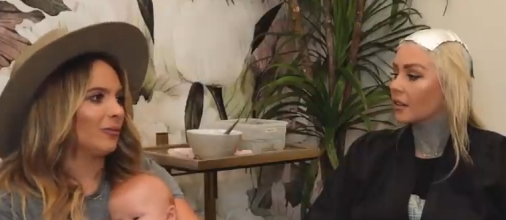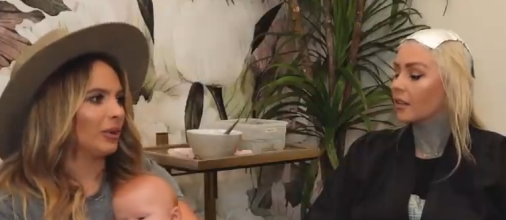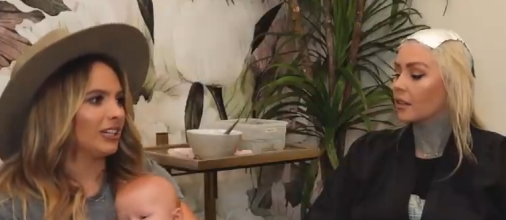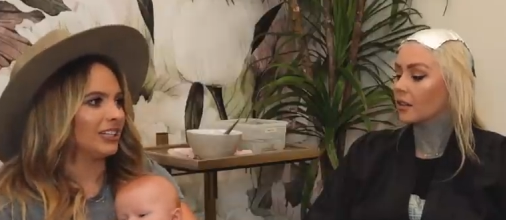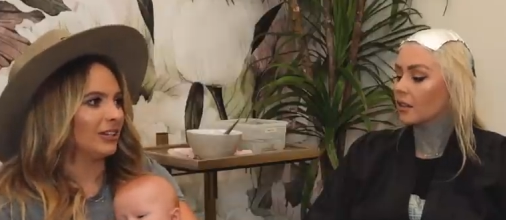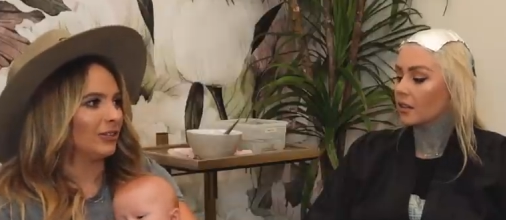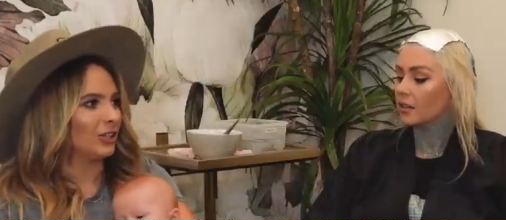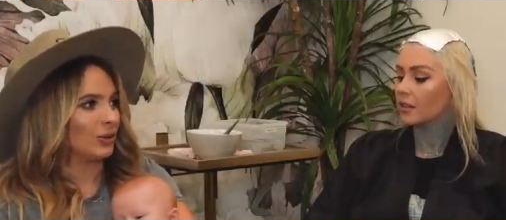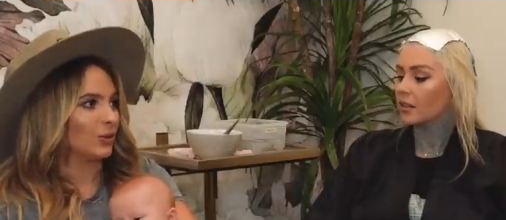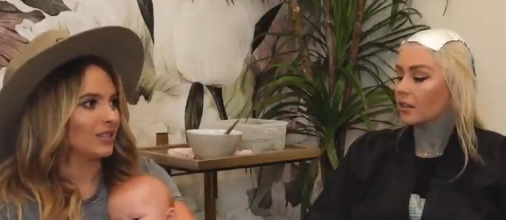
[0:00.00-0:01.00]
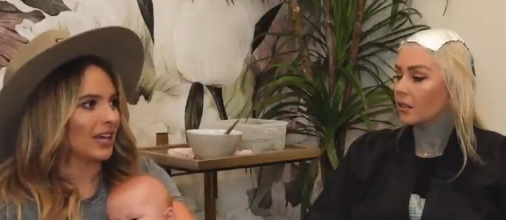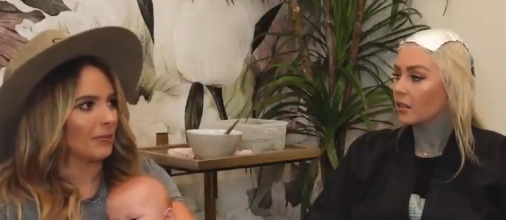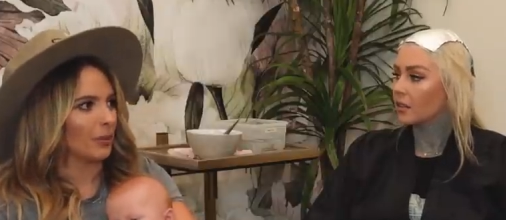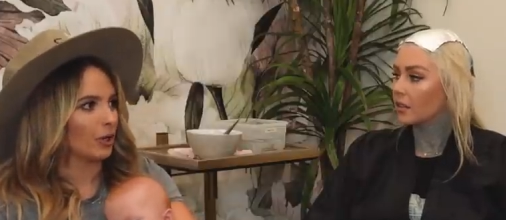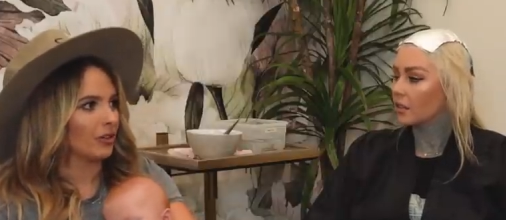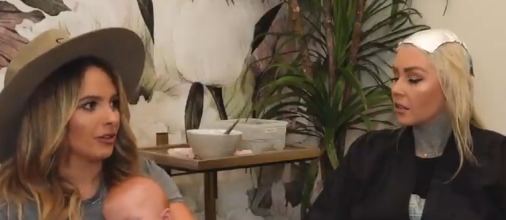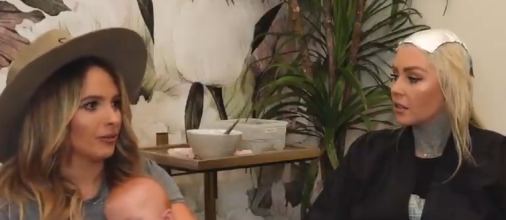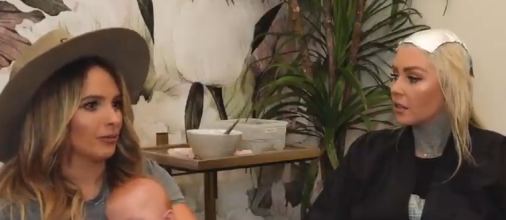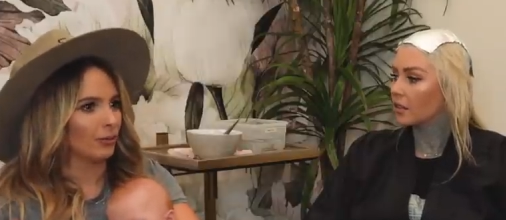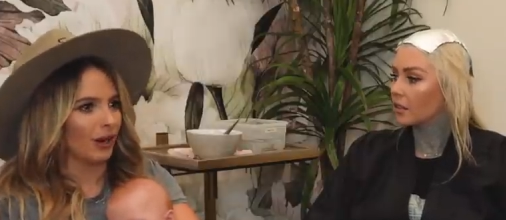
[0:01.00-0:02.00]
Speaker 1: we didn't even use
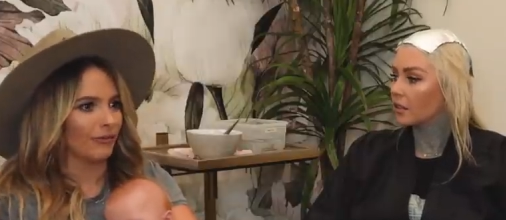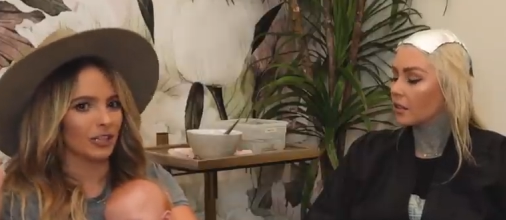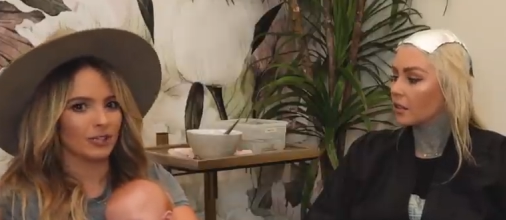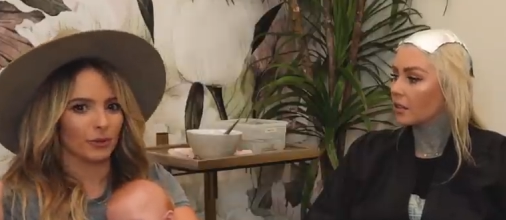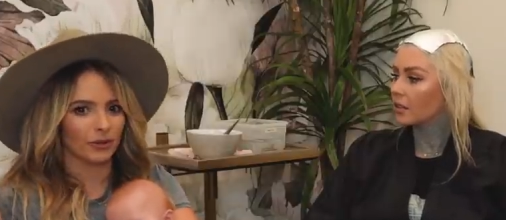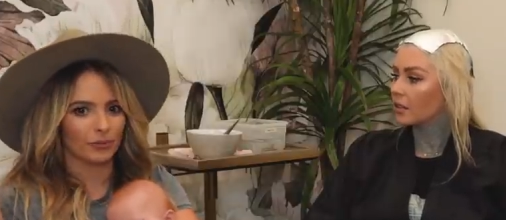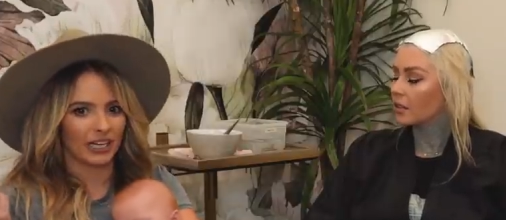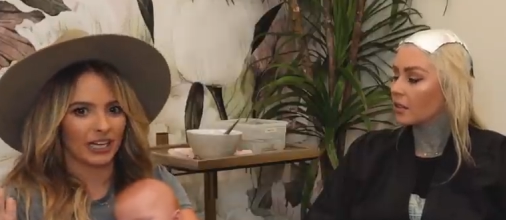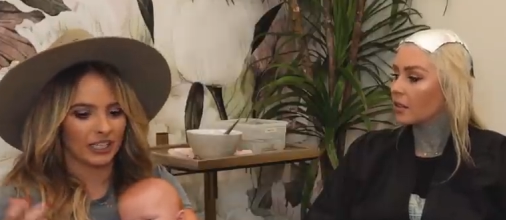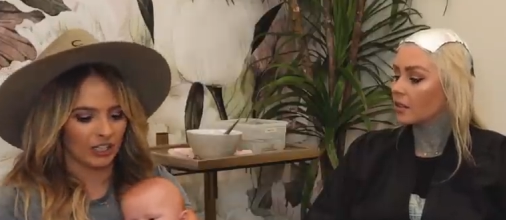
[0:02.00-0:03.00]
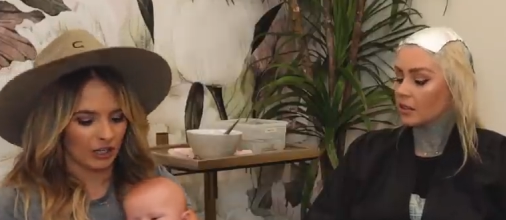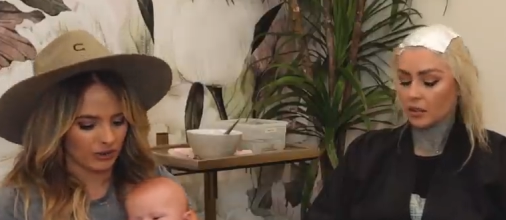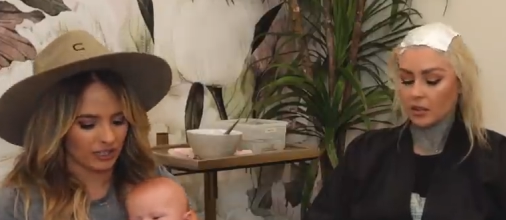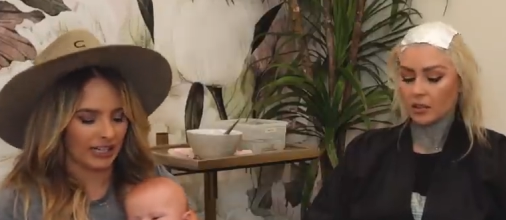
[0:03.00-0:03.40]
a birth plan, you know, to